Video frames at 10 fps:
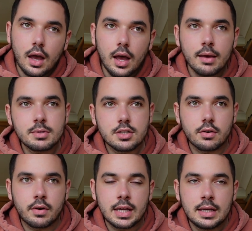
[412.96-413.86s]
I'm
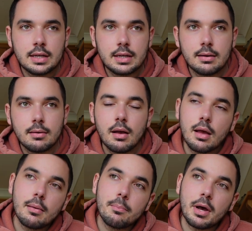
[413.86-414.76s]
sorry,
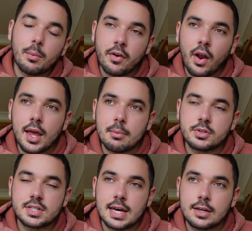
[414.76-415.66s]
but we're unable
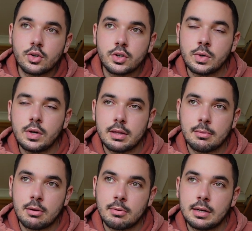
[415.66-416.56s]
to take your call at the
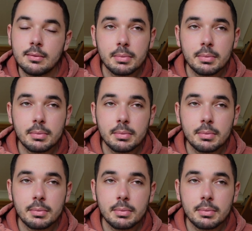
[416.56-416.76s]
moment.